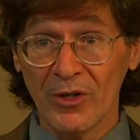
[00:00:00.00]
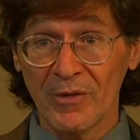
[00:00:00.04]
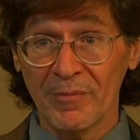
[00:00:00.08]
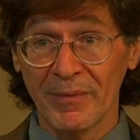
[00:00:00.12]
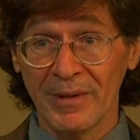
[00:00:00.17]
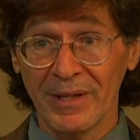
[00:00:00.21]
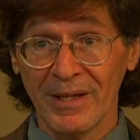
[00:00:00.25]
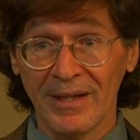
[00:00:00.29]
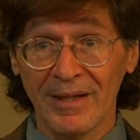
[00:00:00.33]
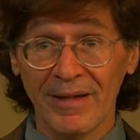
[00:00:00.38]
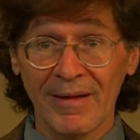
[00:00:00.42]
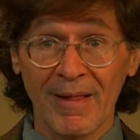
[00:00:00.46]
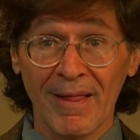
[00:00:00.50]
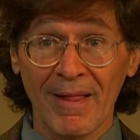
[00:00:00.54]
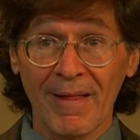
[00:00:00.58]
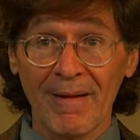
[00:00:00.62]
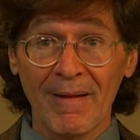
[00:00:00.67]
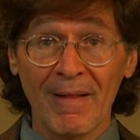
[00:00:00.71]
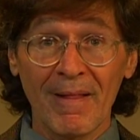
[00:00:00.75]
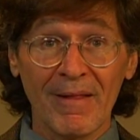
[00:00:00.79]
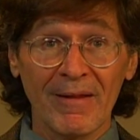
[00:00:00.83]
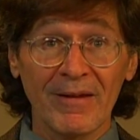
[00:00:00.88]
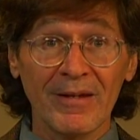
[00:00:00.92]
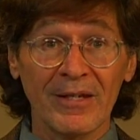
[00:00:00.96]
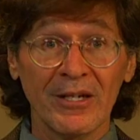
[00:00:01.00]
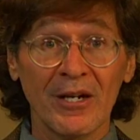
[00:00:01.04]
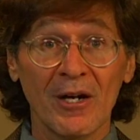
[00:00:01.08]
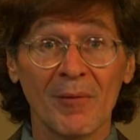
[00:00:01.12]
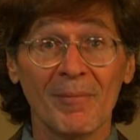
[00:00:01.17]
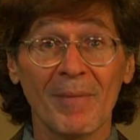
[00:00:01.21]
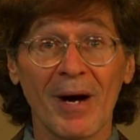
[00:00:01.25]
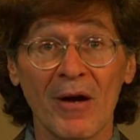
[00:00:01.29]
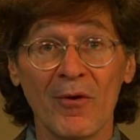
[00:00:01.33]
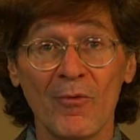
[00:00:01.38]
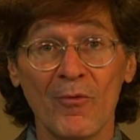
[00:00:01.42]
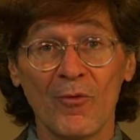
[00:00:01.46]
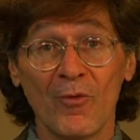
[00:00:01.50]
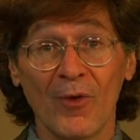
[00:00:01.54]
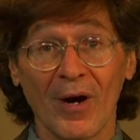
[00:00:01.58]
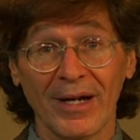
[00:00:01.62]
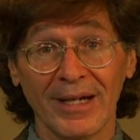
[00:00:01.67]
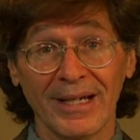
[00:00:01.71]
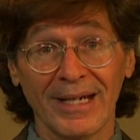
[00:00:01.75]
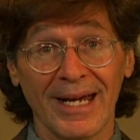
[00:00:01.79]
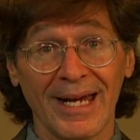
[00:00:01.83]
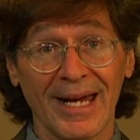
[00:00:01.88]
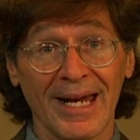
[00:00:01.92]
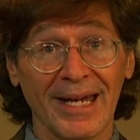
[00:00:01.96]
be, you know, my right
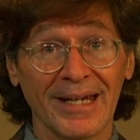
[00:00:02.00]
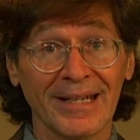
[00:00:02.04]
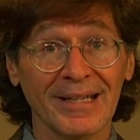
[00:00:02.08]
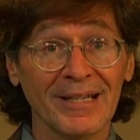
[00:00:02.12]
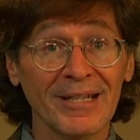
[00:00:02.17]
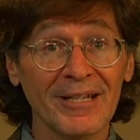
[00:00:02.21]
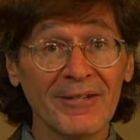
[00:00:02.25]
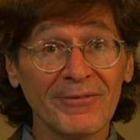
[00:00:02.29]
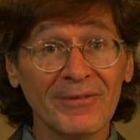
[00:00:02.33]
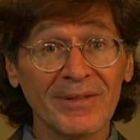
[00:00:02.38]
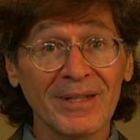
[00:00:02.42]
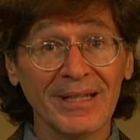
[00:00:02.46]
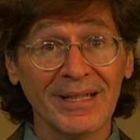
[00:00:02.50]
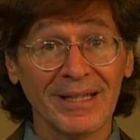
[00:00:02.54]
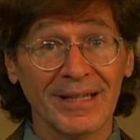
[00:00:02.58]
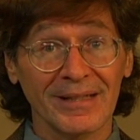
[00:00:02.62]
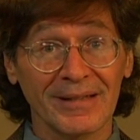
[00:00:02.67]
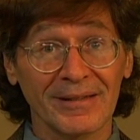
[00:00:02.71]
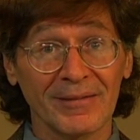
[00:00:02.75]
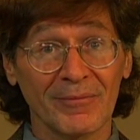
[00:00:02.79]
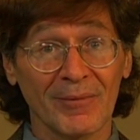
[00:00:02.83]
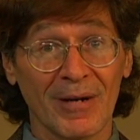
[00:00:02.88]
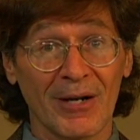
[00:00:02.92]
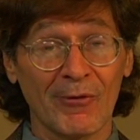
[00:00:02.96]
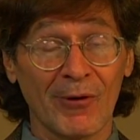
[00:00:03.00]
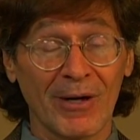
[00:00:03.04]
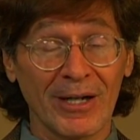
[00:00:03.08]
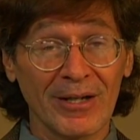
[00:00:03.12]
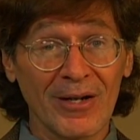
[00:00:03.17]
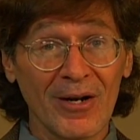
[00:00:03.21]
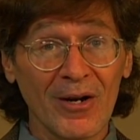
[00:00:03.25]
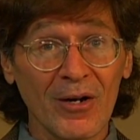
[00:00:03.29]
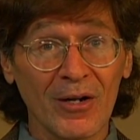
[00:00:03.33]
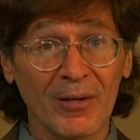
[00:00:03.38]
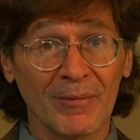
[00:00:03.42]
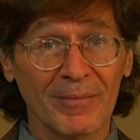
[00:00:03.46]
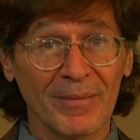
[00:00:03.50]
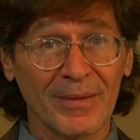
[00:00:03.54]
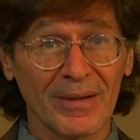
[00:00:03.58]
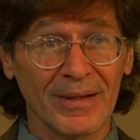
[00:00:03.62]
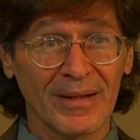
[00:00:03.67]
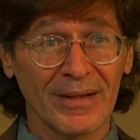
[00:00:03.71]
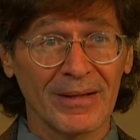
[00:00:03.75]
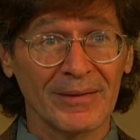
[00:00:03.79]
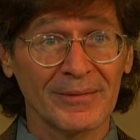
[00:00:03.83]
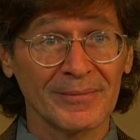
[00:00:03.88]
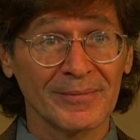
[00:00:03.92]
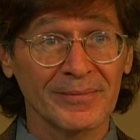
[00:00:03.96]
hand lifting it, my right arm.
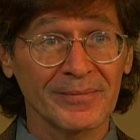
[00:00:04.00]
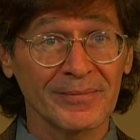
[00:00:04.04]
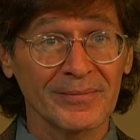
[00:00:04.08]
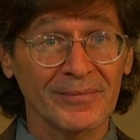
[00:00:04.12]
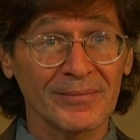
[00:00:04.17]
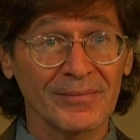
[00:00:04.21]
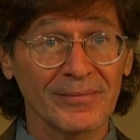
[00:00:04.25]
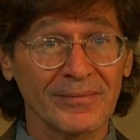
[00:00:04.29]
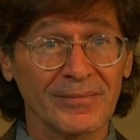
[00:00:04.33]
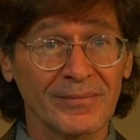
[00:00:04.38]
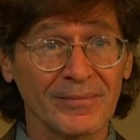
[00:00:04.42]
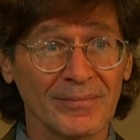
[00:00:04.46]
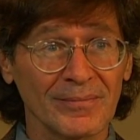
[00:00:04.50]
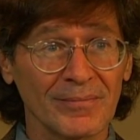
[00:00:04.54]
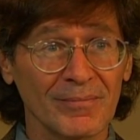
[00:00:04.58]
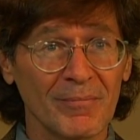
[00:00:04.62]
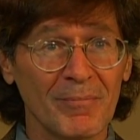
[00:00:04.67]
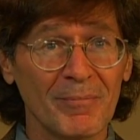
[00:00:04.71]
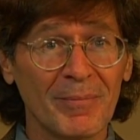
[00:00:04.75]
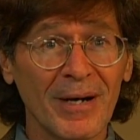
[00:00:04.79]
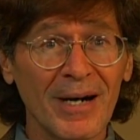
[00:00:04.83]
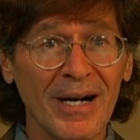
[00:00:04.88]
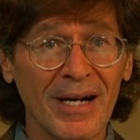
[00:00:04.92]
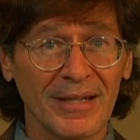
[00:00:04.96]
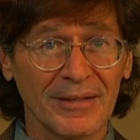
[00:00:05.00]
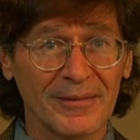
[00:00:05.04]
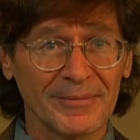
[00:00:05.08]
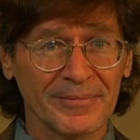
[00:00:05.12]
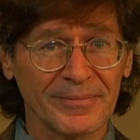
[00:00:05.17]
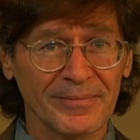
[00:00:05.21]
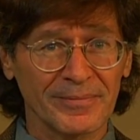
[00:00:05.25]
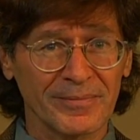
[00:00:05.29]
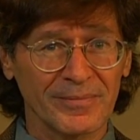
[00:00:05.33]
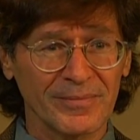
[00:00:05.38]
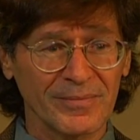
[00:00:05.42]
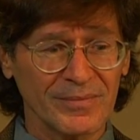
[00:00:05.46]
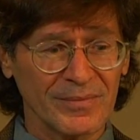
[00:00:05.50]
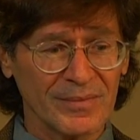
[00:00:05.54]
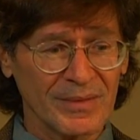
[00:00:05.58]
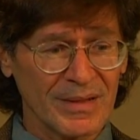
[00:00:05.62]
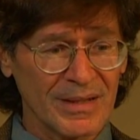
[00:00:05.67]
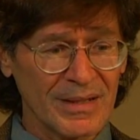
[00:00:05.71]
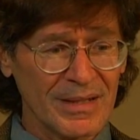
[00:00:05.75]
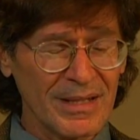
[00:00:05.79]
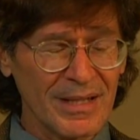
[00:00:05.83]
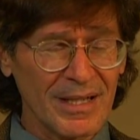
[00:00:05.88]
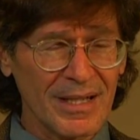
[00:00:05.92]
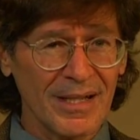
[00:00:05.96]
But
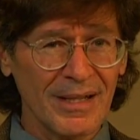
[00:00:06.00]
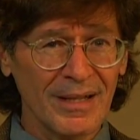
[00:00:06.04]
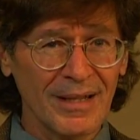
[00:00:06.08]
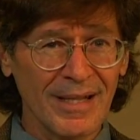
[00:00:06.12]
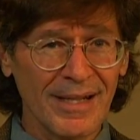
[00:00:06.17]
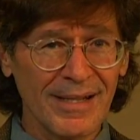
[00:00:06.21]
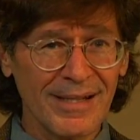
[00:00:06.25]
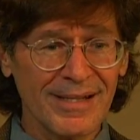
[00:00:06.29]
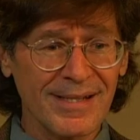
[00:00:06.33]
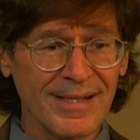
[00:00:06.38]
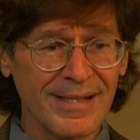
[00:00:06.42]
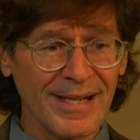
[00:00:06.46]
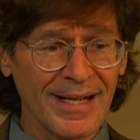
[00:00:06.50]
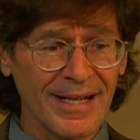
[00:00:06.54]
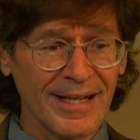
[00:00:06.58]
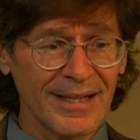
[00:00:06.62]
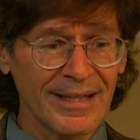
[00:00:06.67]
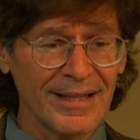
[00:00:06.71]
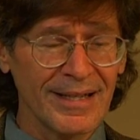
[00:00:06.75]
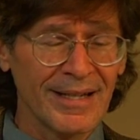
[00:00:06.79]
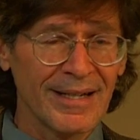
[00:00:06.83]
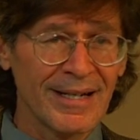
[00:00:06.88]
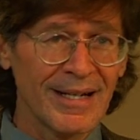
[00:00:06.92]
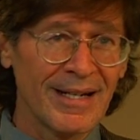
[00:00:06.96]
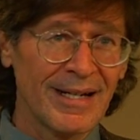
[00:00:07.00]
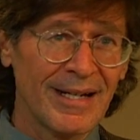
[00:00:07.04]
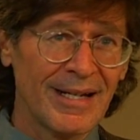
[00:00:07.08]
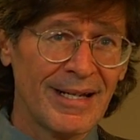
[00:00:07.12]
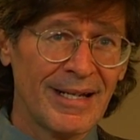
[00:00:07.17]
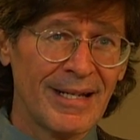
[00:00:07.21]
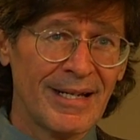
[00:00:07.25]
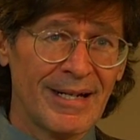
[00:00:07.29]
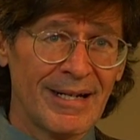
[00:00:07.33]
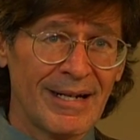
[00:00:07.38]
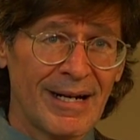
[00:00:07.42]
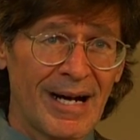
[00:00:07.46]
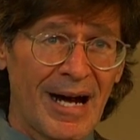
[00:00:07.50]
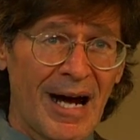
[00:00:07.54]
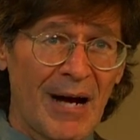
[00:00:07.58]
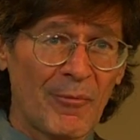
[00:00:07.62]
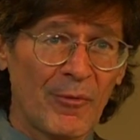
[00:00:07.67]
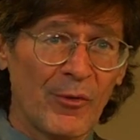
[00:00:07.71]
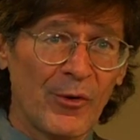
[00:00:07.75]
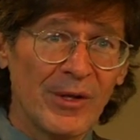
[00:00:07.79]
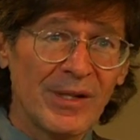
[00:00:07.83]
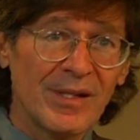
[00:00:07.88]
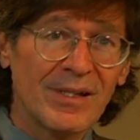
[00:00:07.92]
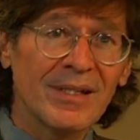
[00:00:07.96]
let's say I'm
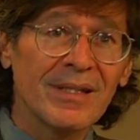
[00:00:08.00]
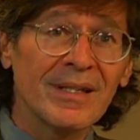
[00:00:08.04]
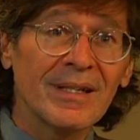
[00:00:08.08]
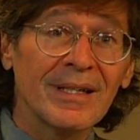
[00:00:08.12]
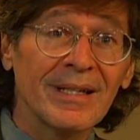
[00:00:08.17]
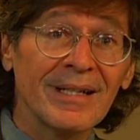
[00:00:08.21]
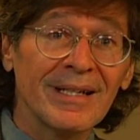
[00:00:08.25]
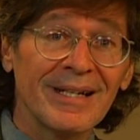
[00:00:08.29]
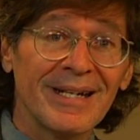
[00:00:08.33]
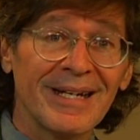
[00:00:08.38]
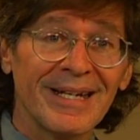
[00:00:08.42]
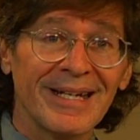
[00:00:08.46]
reaching